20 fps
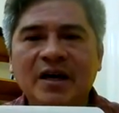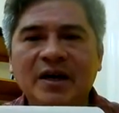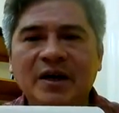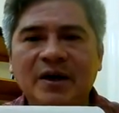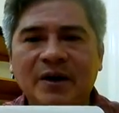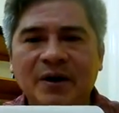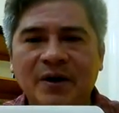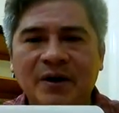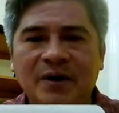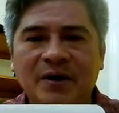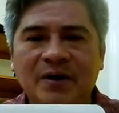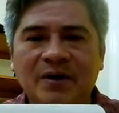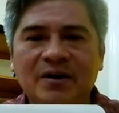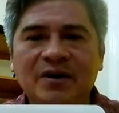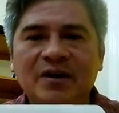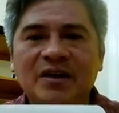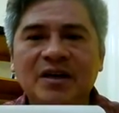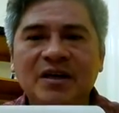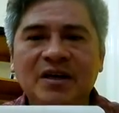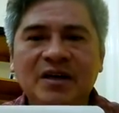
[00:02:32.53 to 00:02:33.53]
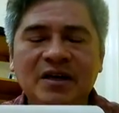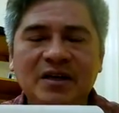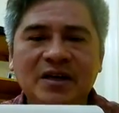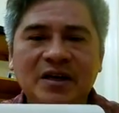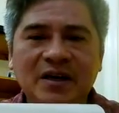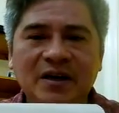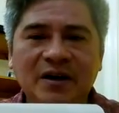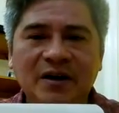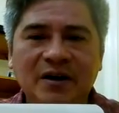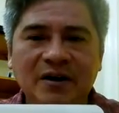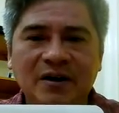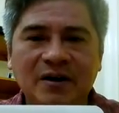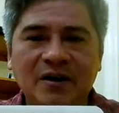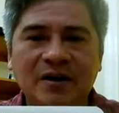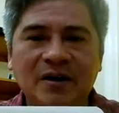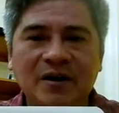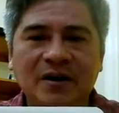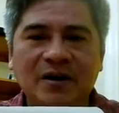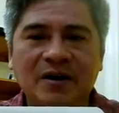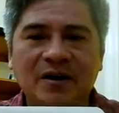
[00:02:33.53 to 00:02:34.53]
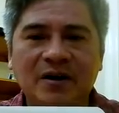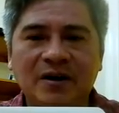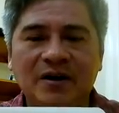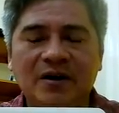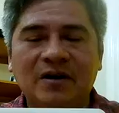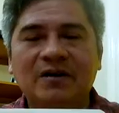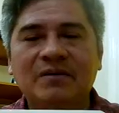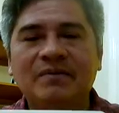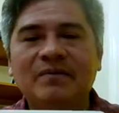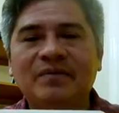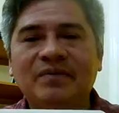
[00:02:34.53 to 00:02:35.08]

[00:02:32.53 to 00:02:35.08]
rrr, rrr.